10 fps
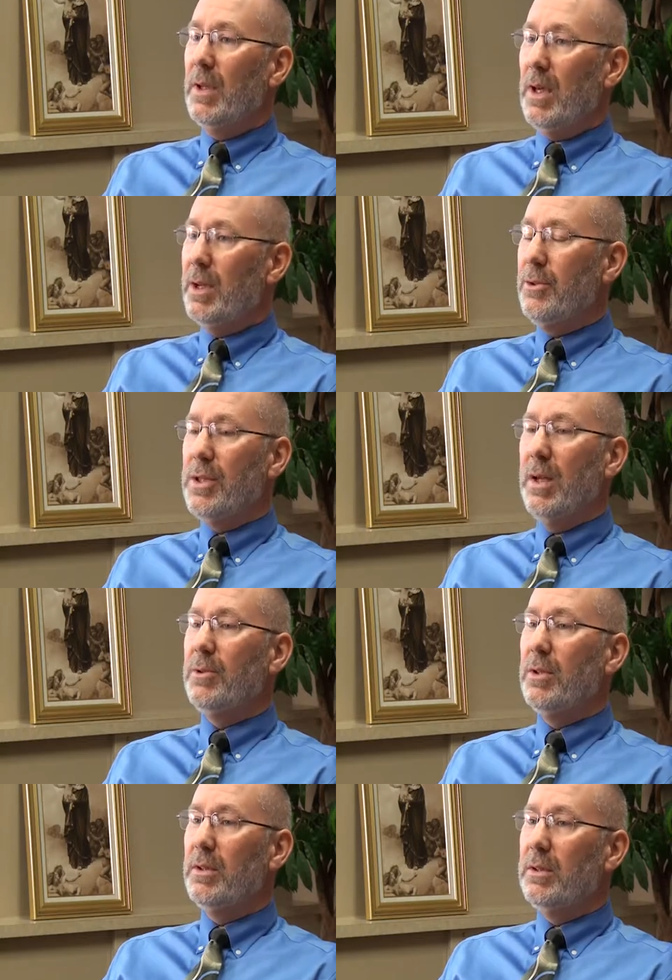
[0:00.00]

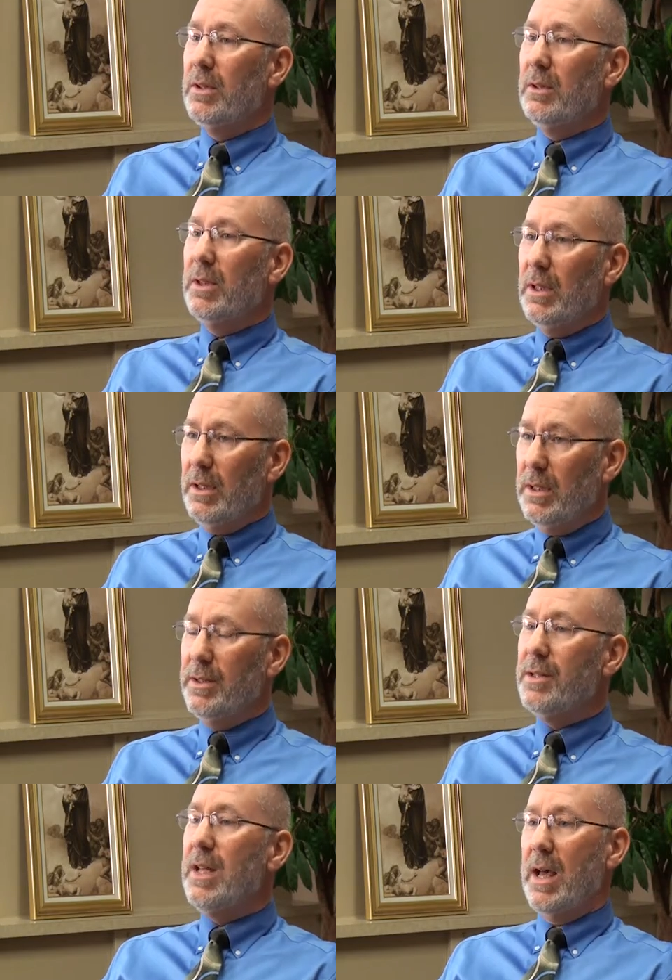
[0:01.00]
Contraception
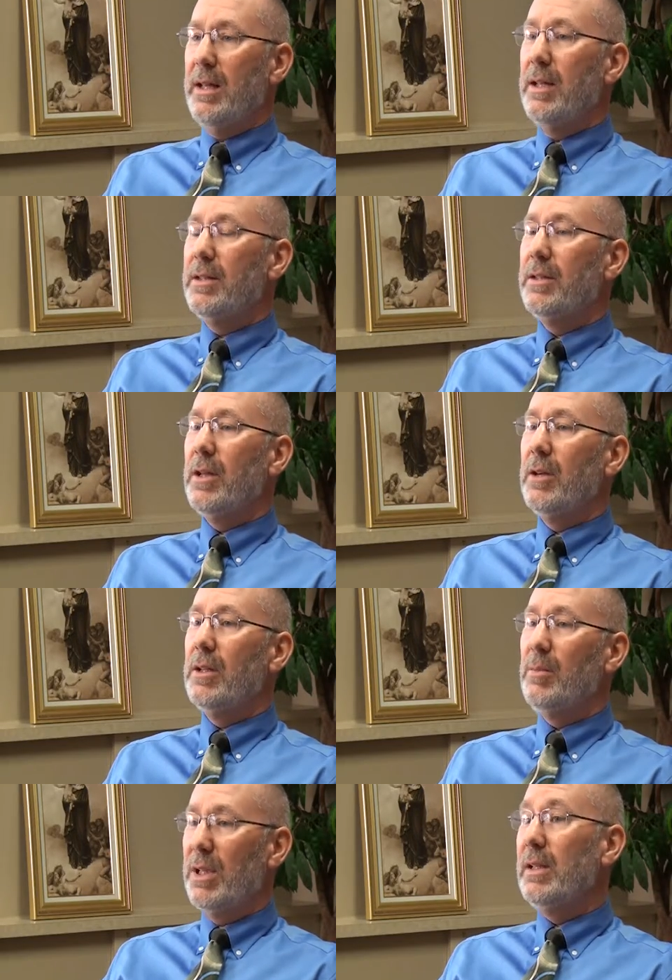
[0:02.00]
is not
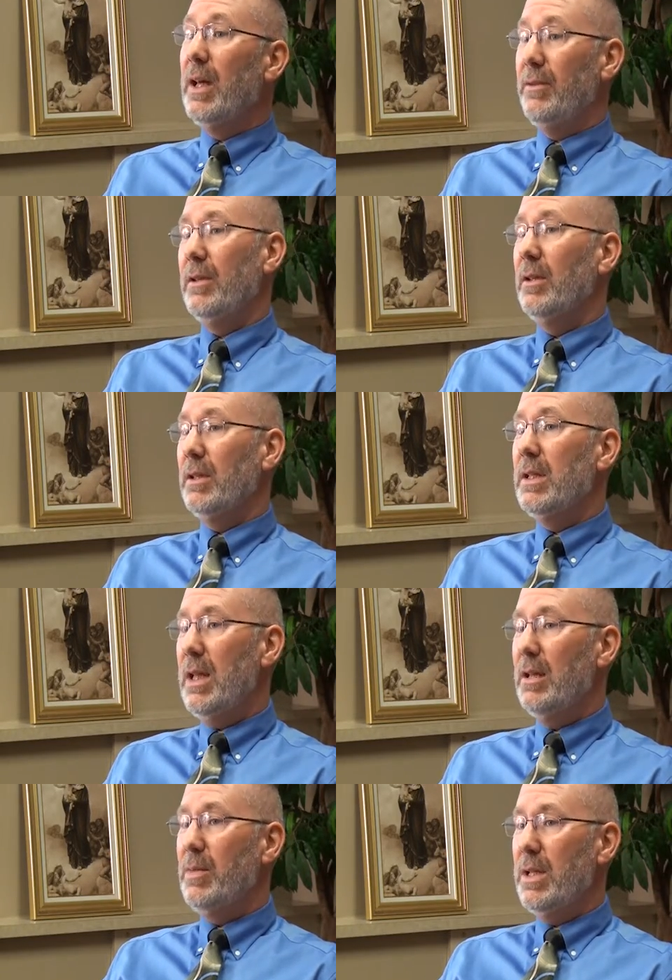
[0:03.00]
necessary, but definitely
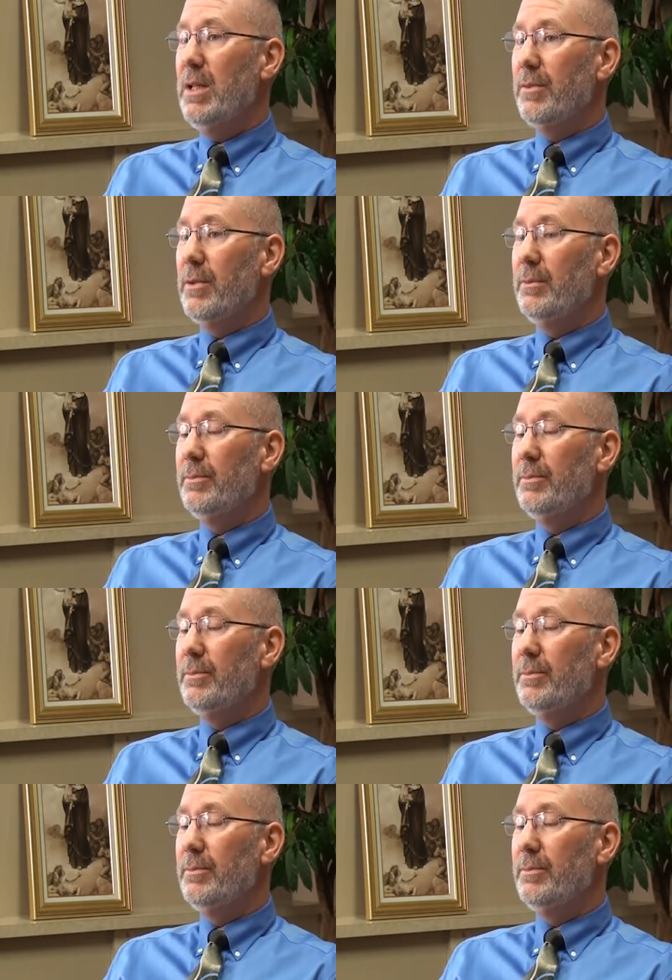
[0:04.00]
can be evil.